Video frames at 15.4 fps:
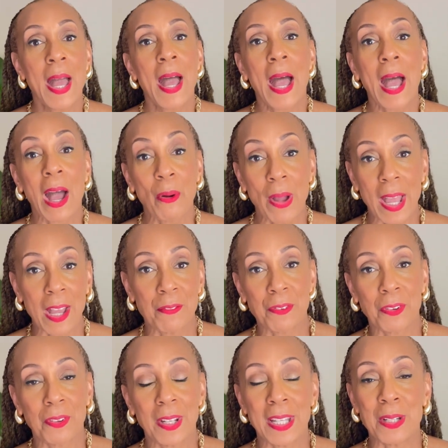
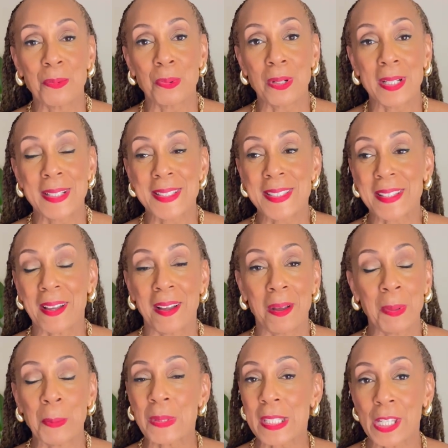However, it was
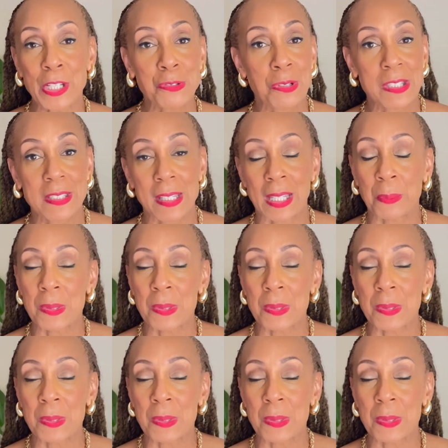interesting.